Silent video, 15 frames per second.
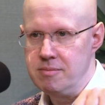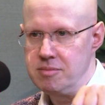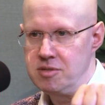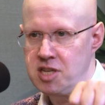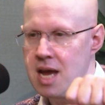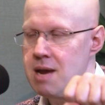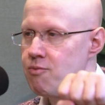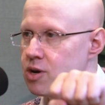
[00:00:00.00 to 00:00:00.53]

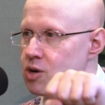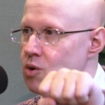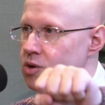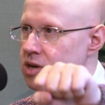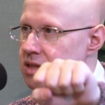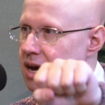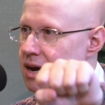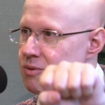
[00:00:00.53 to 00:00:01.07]
tape
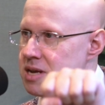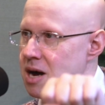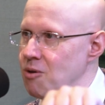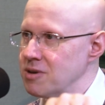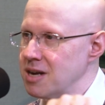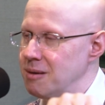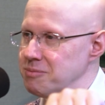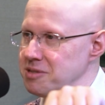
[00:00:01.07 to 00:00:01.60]
recorder that I would
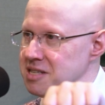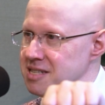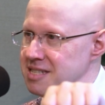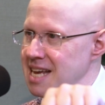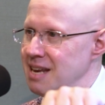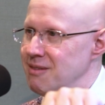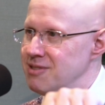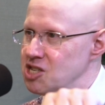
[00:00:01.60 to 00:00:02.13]
hold up to the
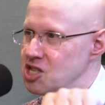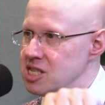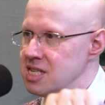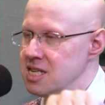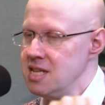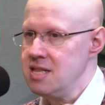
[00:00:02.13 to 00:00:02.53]
television.